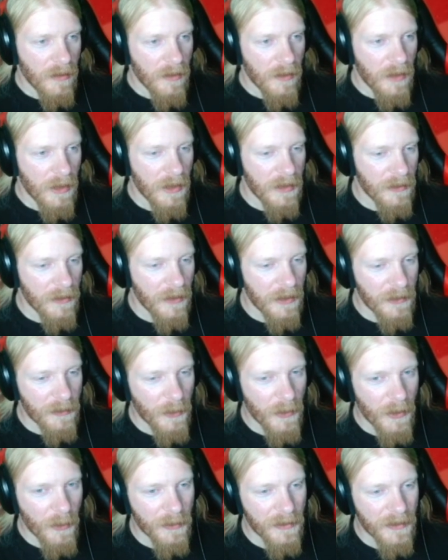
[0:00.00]
So that's
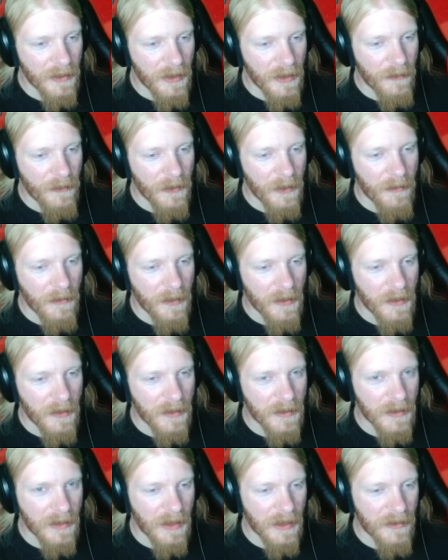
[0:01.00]
why I was afraid of another
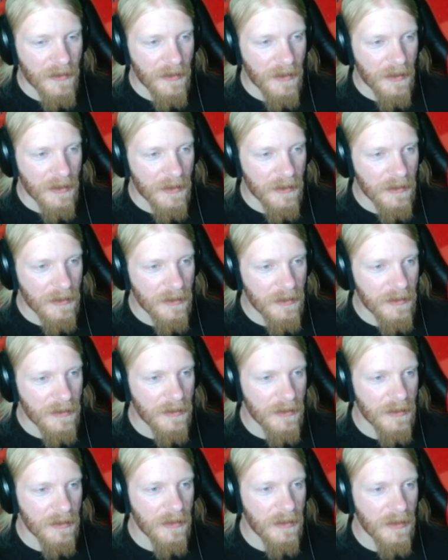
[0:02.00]
disconnection here.
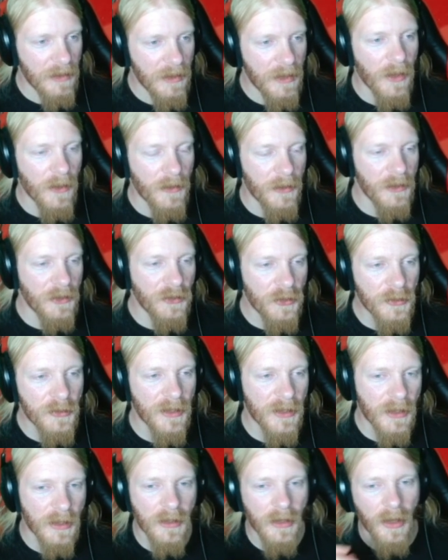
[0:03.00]
No, they do
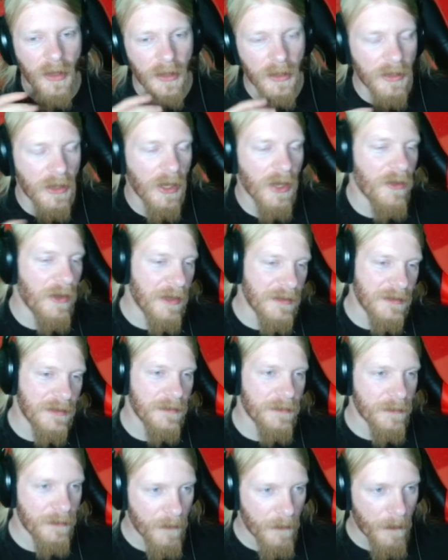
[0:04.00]
take a card.
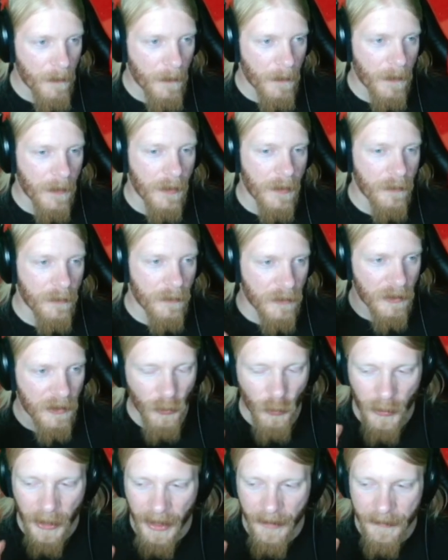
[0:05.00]
Alright. So
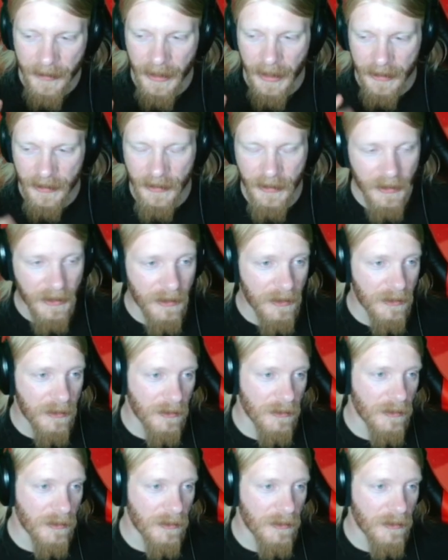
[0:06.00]
we have connection.